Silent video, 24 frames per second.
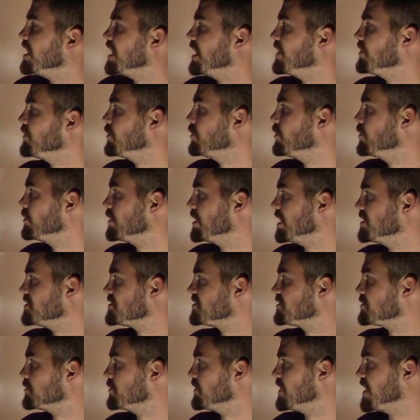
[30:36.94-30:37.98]
And
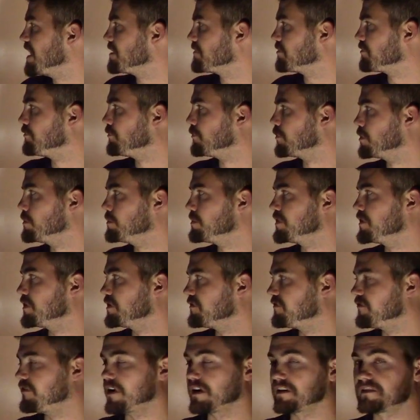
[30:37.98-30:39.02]
so in that form,
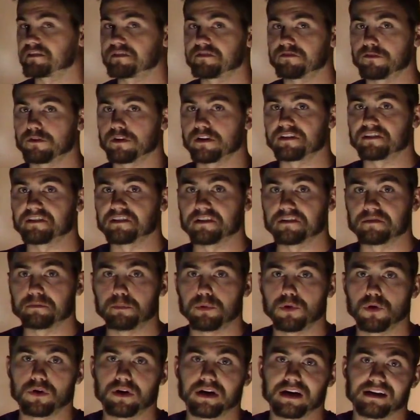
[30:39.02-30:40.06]
the phosphorus is
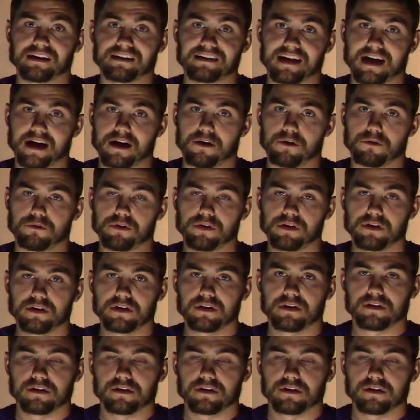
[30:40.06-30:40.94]
broken down